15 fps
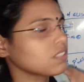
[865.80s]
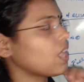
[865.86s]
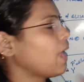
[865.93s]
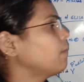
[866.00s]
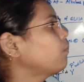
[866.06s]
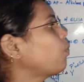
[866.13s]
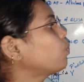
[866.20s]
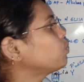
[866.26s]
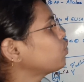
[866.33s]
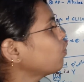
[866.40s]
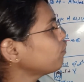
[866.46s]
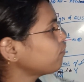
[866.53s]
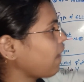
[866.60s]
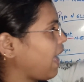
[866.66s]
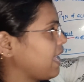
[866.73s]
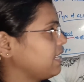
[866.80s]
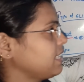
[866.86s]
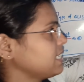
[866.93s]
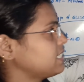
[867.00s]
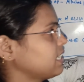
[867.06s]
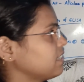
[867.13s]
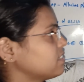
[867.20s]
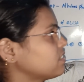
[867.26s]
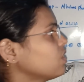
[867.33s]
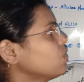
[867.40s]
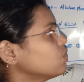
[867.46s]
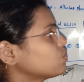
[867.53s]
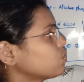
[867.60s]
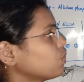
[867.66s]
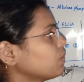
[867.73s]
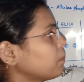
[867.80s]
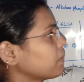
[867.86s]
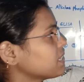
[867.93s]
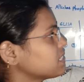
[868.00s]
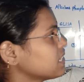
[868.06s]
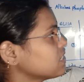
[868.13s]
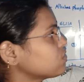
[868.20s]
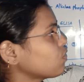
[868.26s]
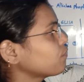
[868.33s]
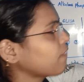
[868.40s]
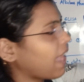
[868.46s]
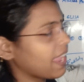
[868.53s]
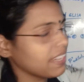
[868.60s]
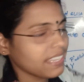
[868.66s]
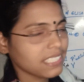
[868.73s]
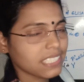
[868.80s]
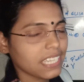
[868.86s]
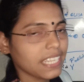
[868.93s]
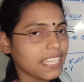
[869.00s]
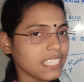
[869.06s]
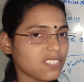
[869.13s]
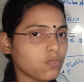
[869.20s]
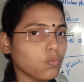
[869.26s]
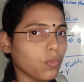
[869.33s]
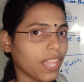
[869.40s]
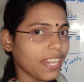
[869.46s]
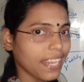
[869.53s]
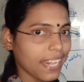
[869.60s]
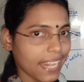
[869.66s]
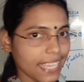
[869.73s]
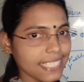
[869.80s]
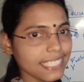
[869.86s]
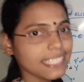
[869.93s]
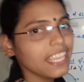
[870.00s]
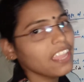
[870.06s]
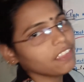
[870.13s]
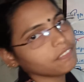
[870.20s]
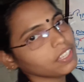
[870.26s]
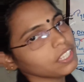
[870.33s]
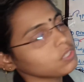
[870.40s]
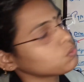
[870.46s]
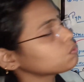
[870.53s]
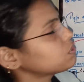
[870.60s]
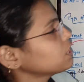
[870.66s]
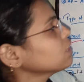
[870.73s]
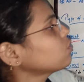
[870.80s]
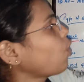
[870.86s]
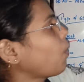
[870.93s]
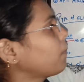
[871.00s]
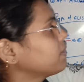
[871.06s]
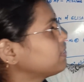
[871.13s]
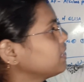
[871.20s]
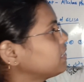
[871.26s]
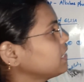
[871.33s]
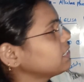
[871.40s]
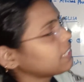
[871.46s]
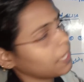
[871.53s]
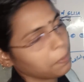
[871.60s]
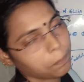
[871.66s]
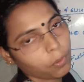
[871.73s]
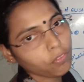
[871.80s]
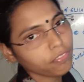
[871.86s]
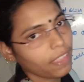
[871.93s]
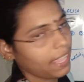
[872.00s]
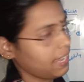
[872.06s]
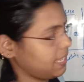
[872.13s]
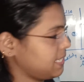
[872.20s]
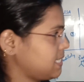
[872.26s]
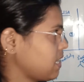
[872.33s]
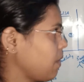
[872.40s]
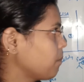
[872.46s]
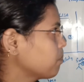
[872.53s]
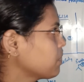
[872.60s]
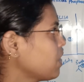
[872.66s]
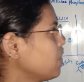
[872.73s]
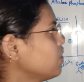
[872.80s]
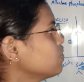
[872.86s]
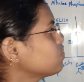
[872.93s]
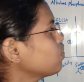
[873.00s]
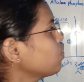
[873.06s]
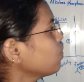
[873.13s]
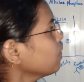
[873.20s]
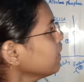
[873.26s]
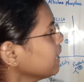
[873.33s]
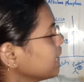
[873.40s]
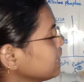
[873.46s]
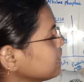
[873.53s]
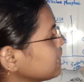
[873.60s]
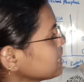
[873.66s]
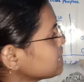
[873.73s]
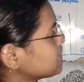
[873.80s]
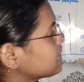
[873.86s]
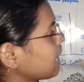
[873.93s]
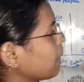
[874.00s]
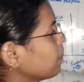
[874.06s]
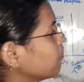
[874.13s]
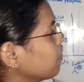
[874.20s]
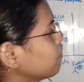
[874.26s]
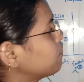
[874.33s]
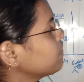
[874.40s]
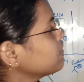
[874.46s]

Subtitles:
amount of antigens. So the presence of antigen is very less. We using competitive type of ELISA. So in this type we